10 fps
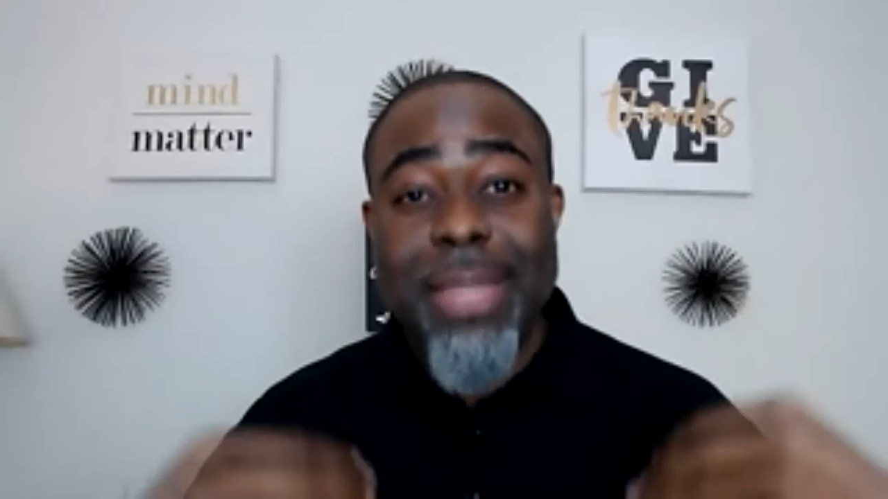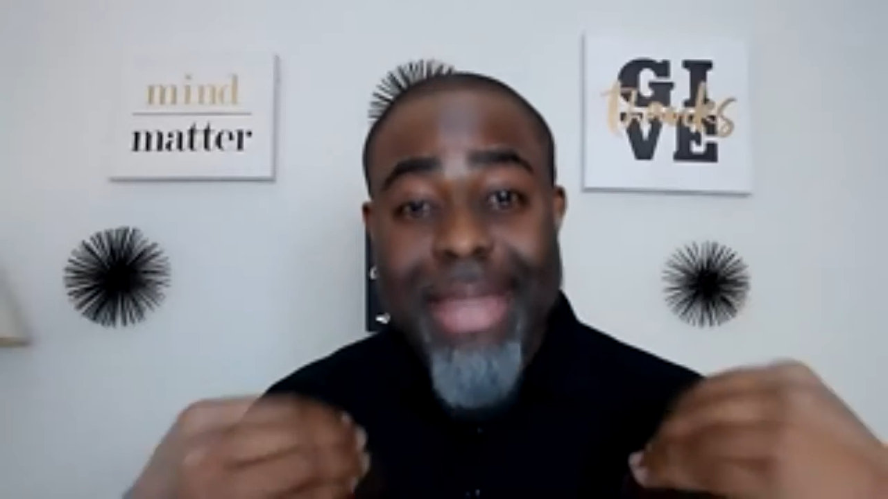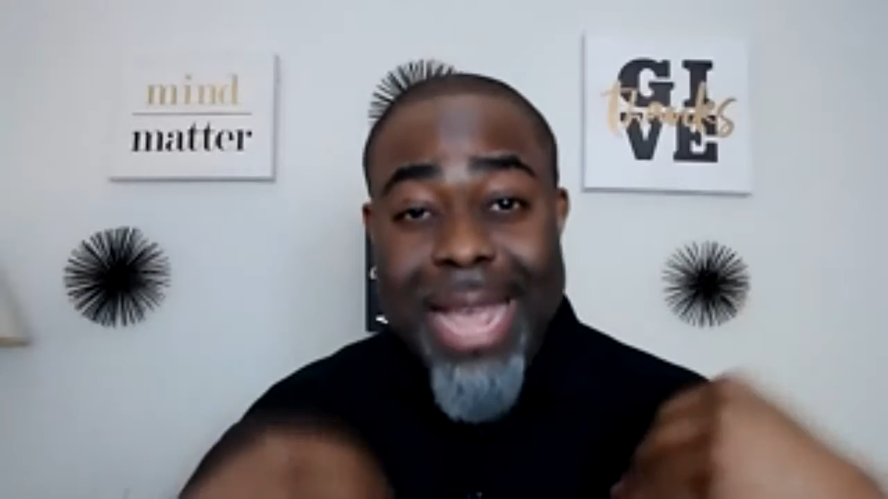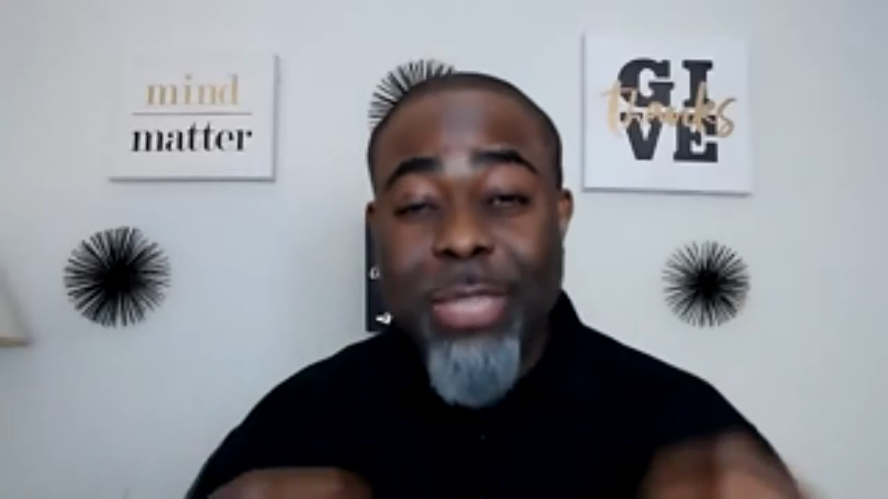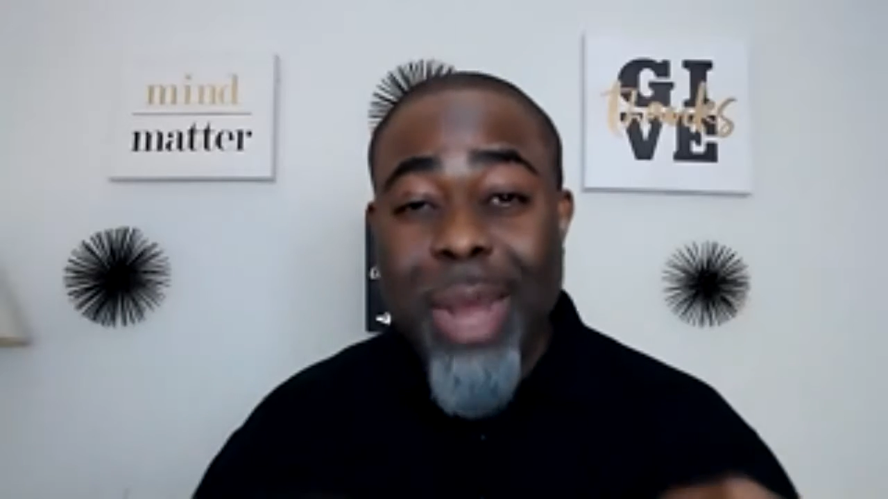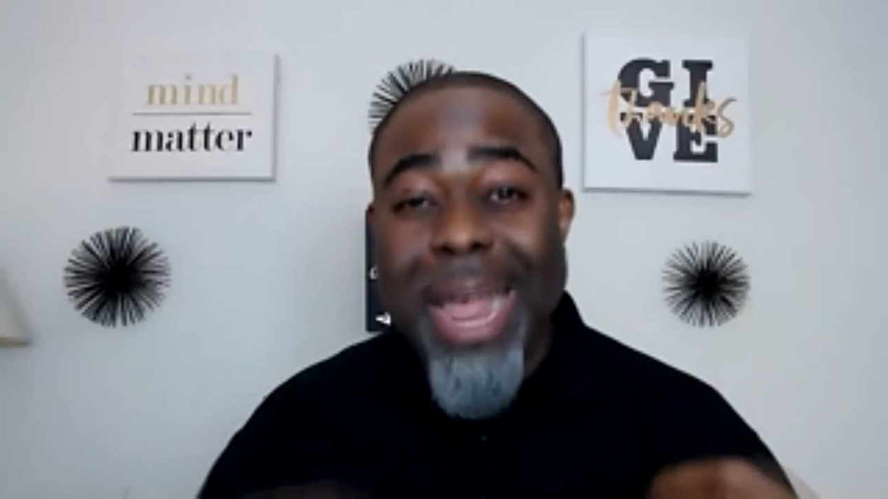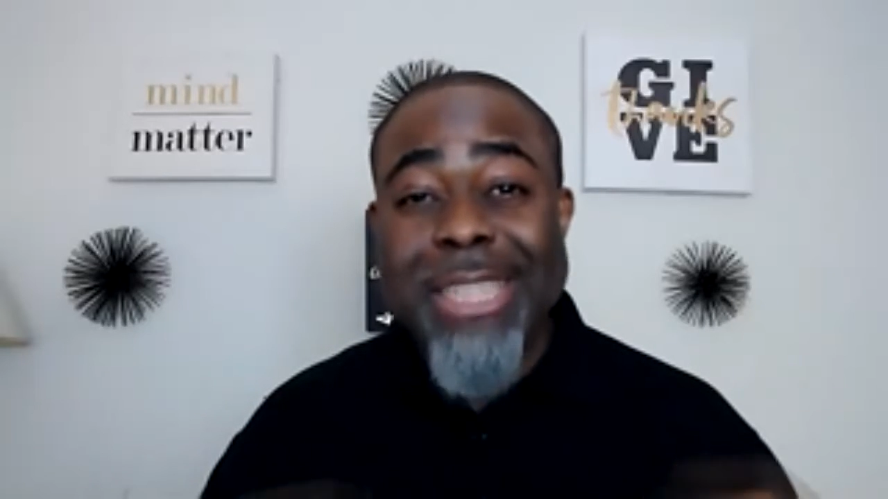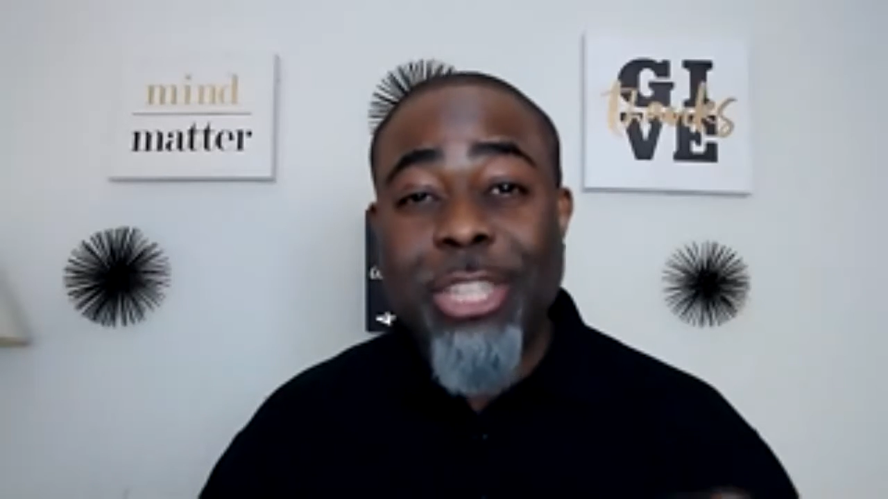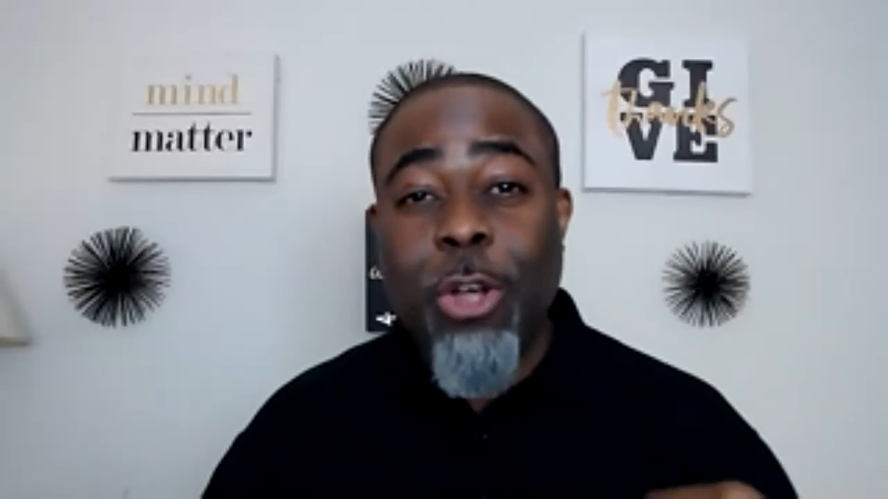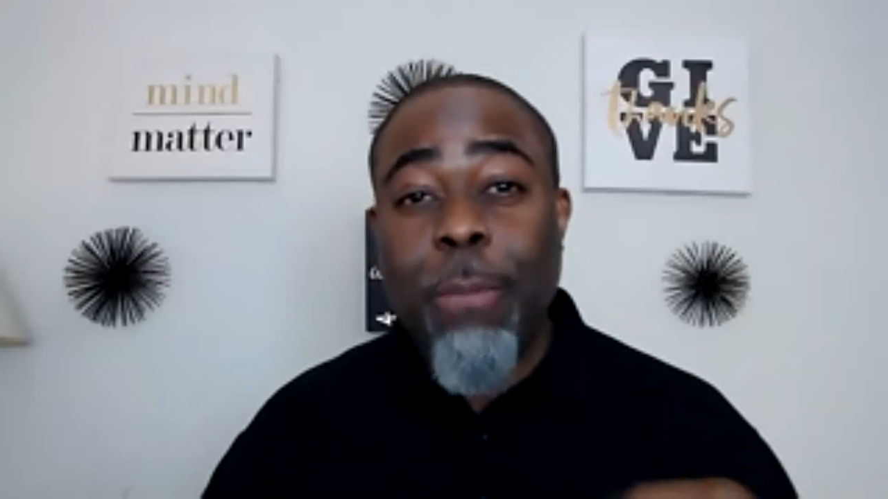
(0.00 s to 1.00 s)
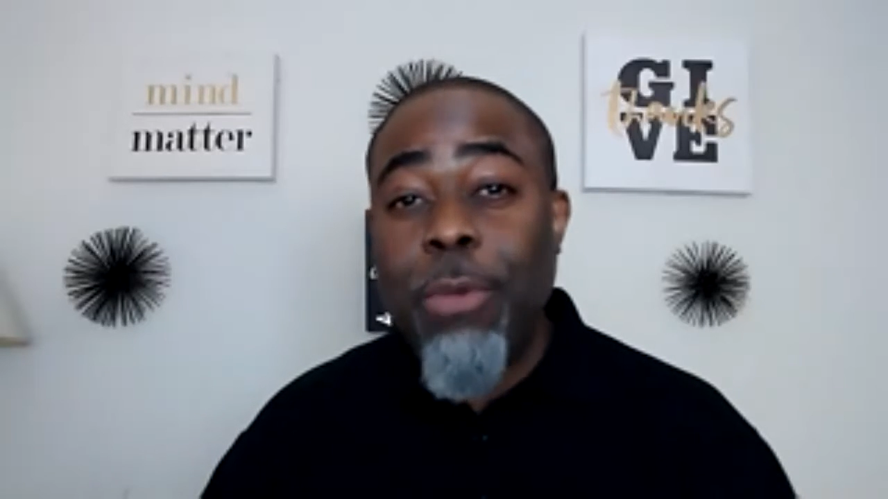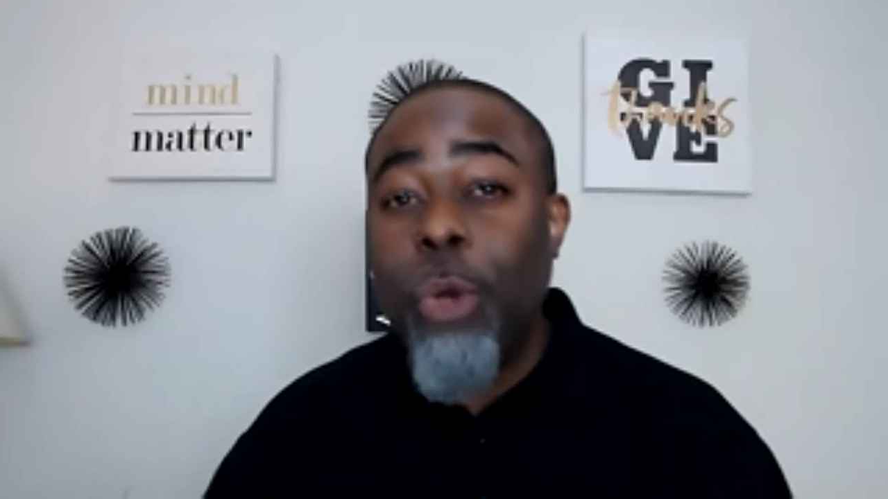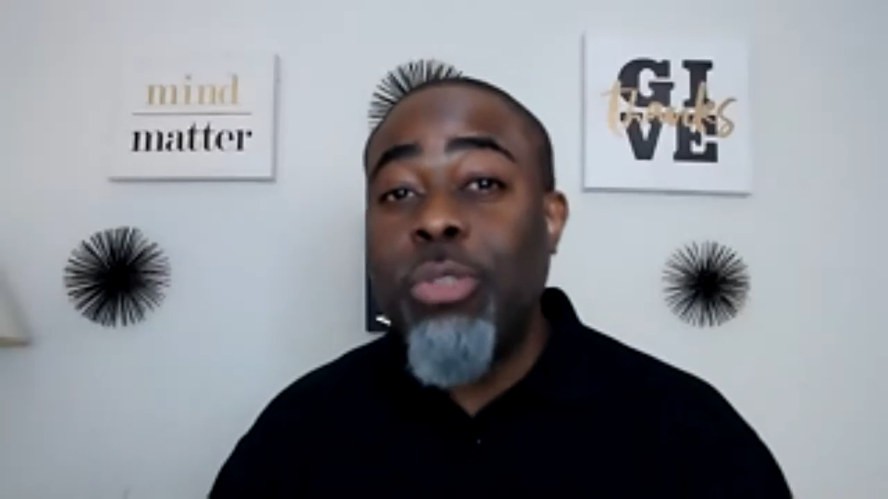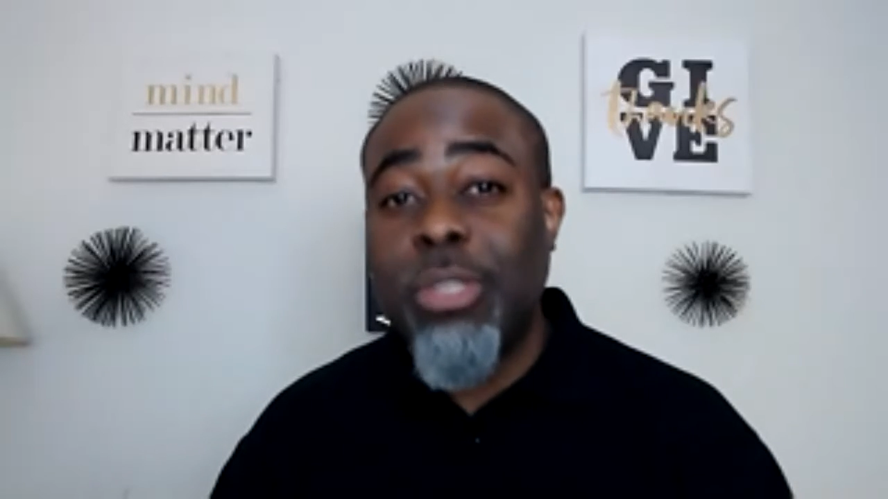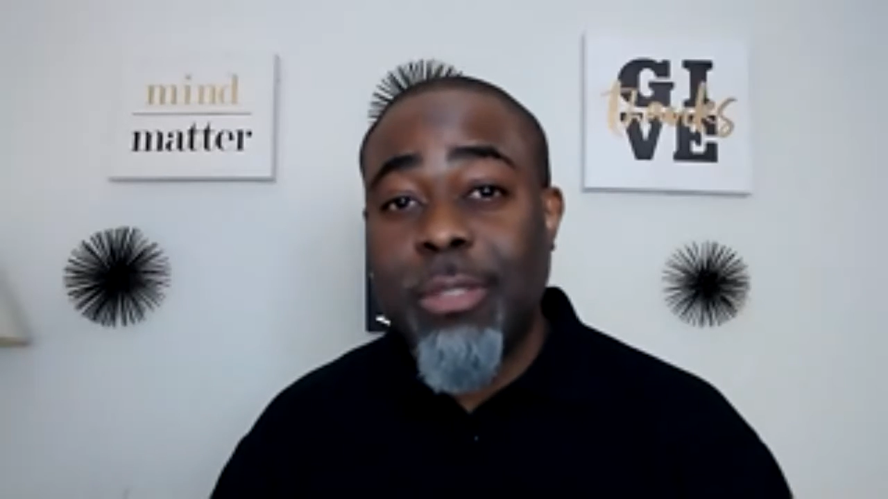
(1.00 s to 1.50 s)
that's what I saw
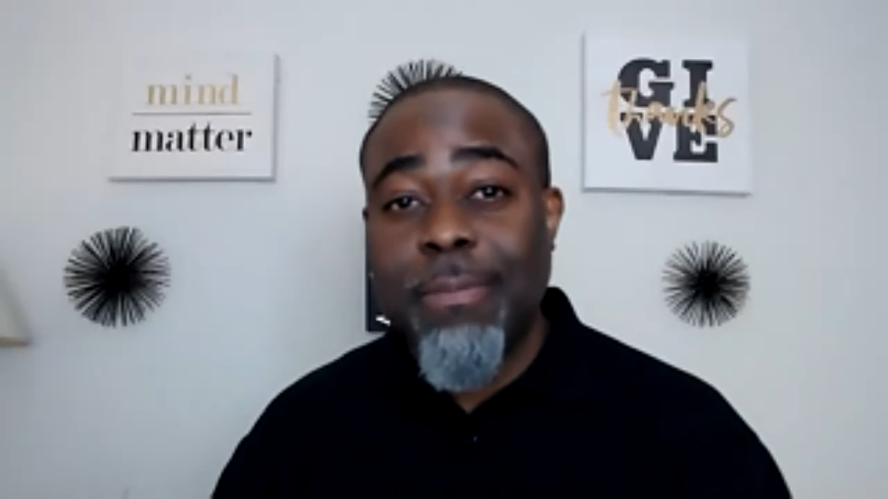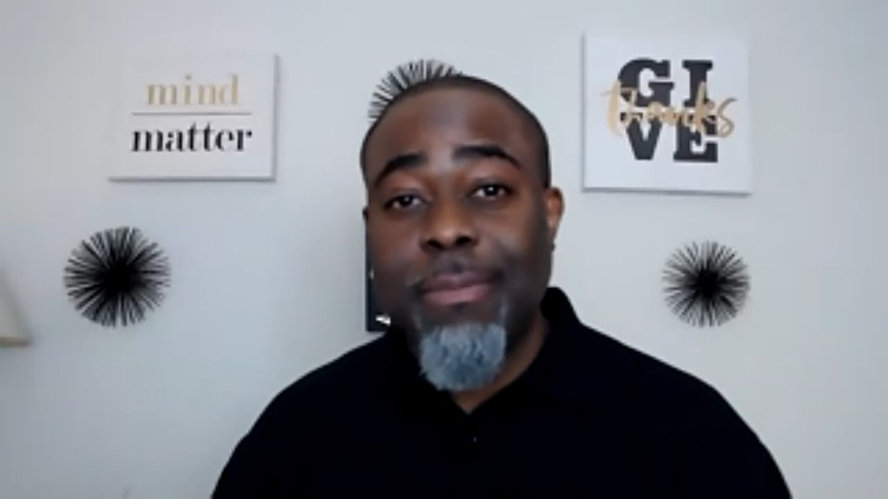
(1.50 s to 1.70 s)
most.